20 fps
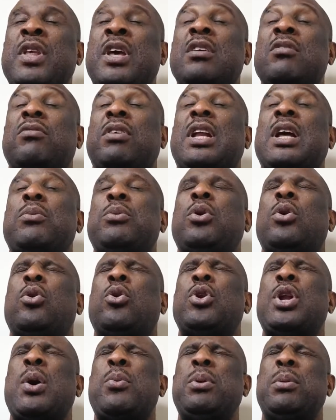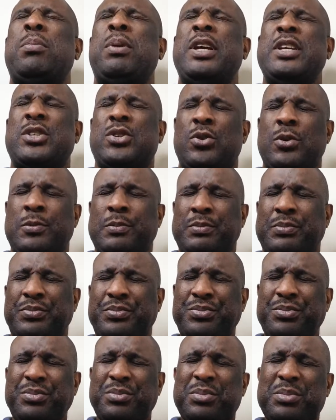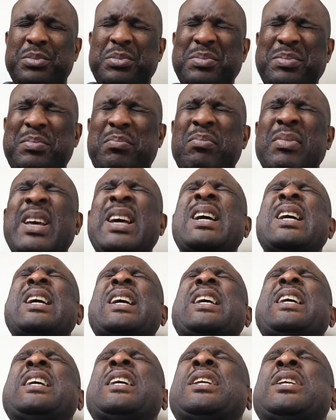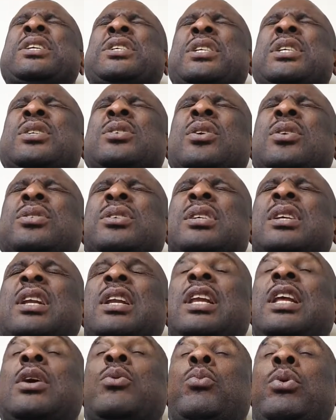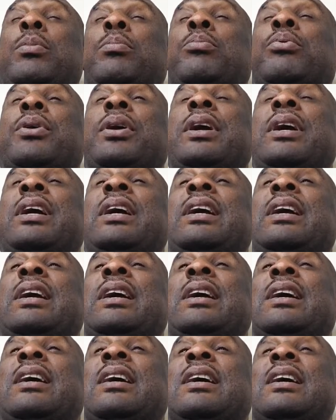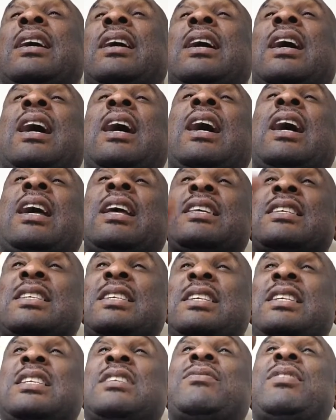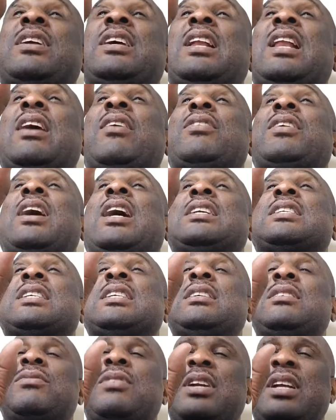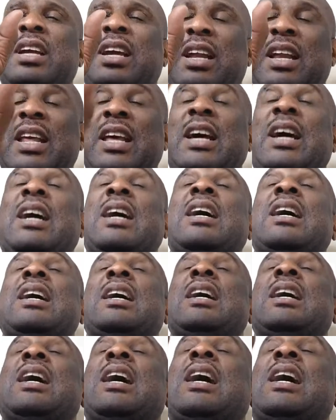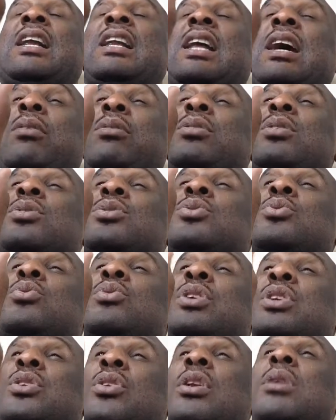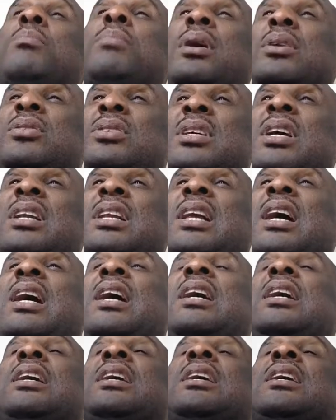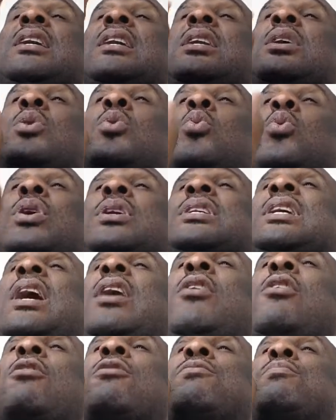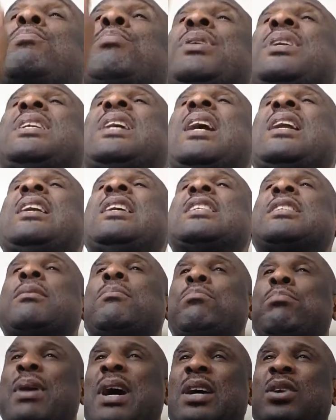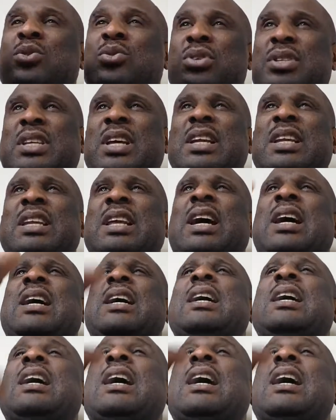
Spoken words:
Father, we honor and we bless you. In Jesus' name we pray. I see this very loud. I see this very clear. And I want us to return it back to sender. The water of bitterness back to sender.